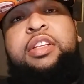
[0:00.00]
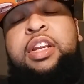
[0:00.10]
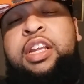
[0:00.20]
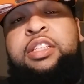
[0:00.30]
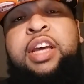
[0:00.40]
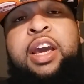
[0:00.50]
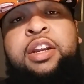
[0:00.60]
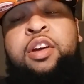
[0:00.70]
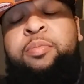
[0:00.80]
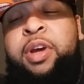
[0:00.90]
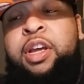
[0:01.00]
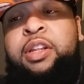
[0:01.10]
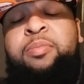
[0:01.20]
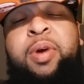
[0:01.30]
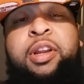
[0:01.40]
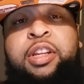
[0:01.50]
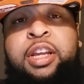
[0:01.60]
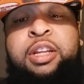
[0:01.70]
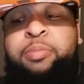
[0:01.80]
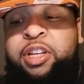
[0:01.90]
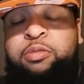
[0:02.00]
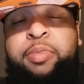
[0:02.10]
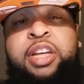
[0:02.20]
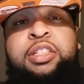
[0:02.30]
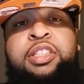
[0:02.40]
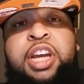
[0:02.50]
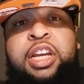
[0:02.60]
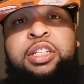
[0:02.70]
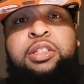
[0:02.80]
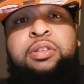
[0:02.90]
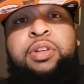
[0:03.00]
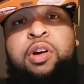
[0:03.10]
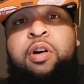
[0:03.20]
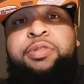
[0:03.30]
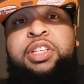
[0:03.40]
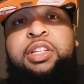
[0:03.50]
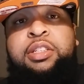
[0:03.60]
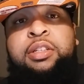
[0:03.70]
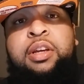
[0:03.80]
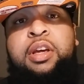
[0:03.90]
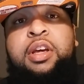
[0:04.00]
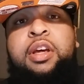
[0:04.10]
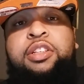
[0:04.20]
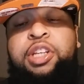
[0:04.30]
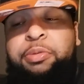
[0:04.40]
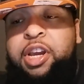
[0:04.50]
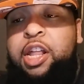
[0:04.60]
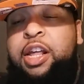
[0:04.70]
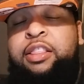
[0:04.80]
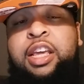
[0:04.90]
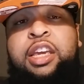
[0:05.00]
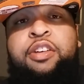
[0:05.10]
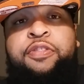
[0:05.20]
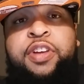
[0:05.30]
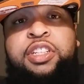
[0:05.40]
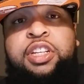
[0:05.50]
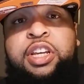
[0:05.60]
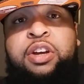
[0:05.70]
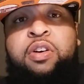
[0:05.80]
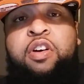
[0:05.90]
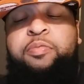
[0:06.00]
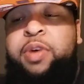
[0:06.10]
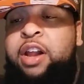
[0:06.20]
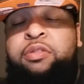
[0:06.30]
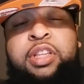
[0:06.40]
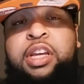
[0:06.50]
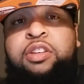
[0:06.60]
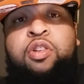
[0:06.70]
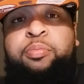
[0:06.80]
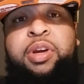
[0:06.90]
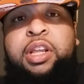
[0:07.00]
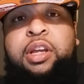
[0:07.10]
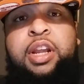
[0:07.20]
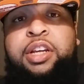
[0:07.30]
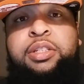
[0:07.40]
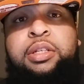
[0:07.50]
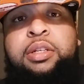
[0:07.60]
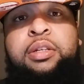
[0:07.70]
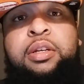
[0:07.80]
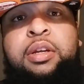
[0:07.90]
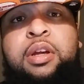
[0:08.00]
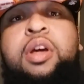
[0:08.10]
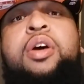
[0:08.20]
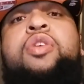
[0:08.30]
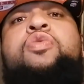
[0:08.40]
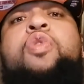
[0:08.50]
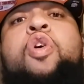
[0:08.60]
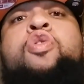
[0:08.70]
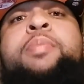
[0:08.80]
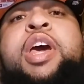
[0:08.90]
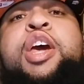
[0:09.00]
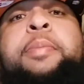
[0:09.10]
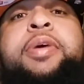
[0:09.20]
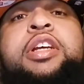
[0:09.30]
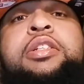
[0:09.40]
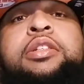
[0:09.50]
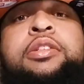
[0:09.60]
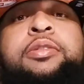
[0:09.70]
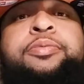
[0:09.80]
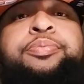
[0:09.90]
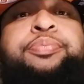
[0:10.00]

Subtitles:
They need to tighten up, man. They need to make some major changes in the offseason. Chip Kelly, I think he'll finish the year off, but I don't think he's going to be there next year. Grown man business.